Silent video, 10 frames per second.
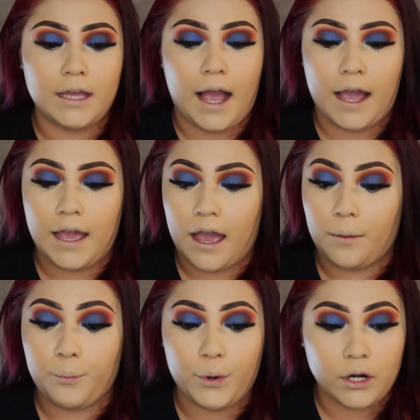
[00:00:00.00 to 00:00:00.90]

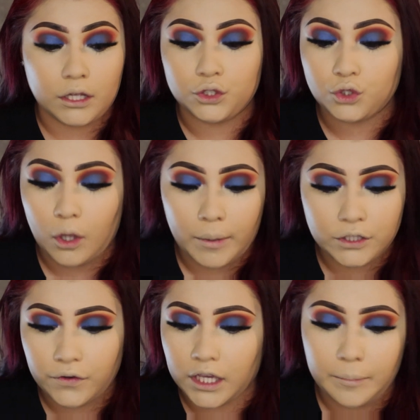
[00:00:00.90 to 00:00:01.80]
I put on so much
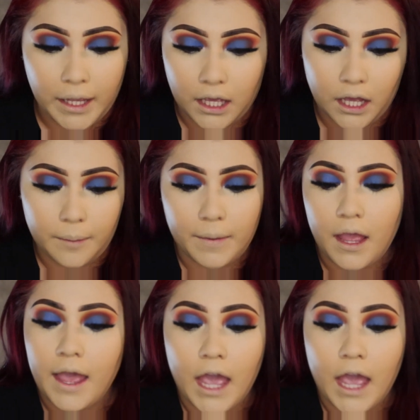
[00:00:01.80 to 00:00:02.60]
fucking makeup.